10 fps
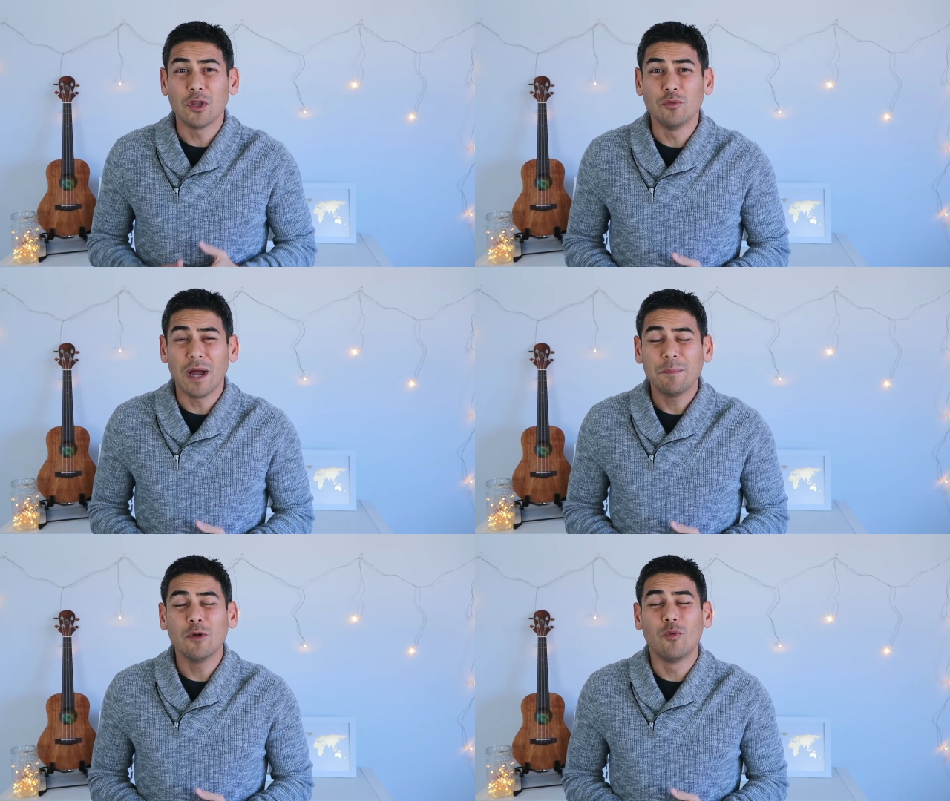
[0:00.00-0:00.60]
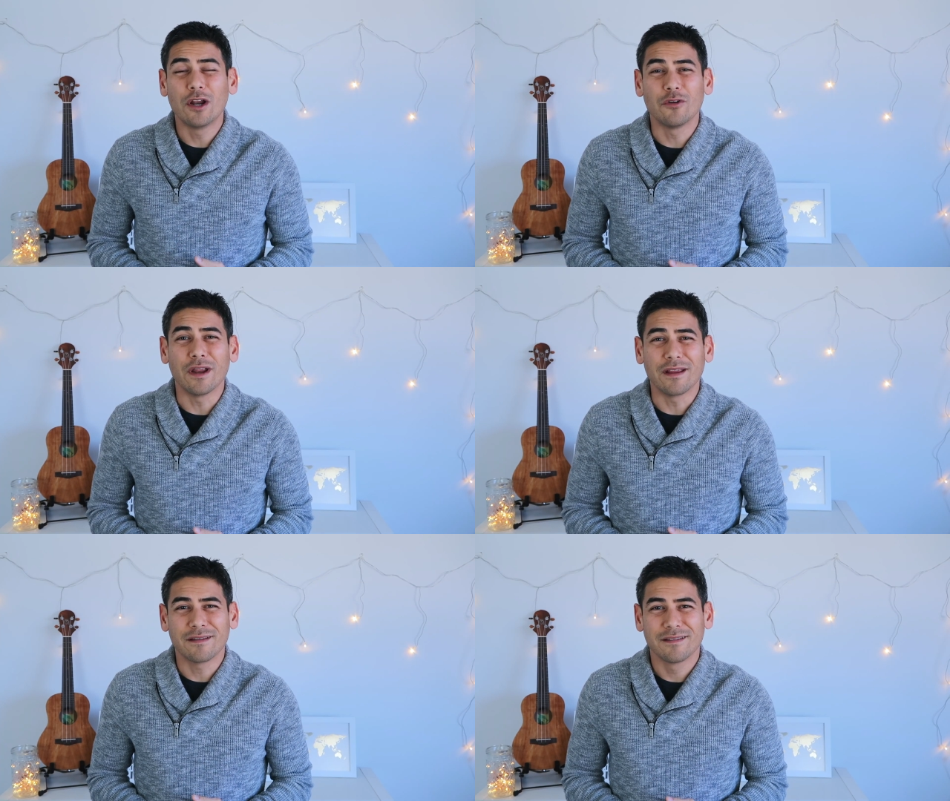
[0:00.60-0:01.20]
But you might be
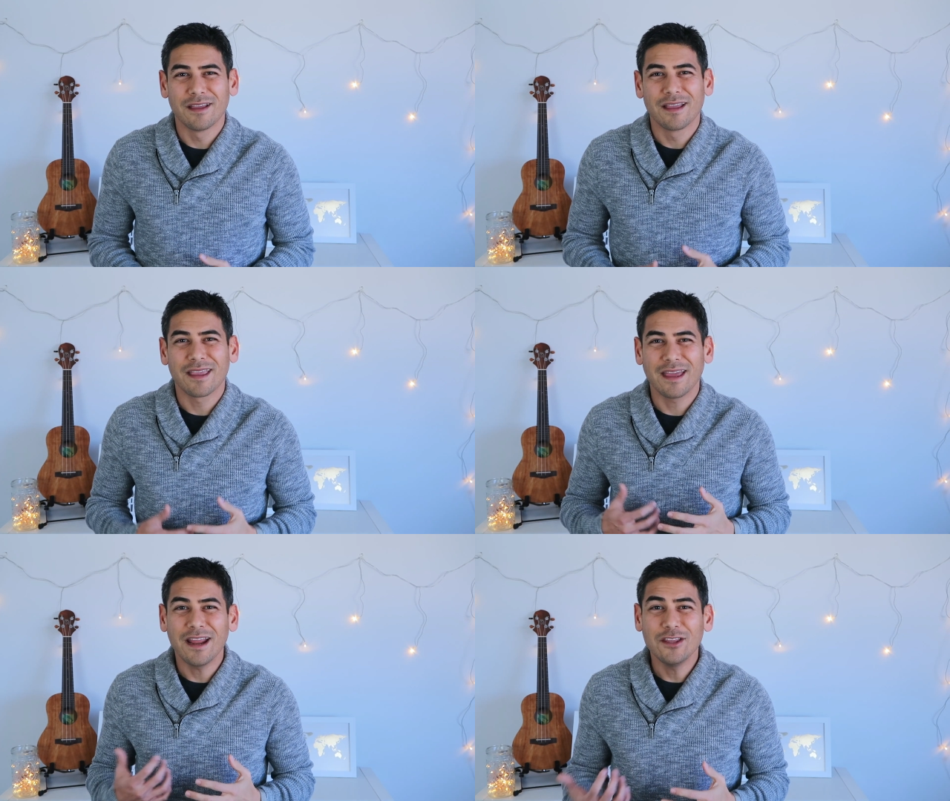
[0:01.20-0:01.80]
wondering, can I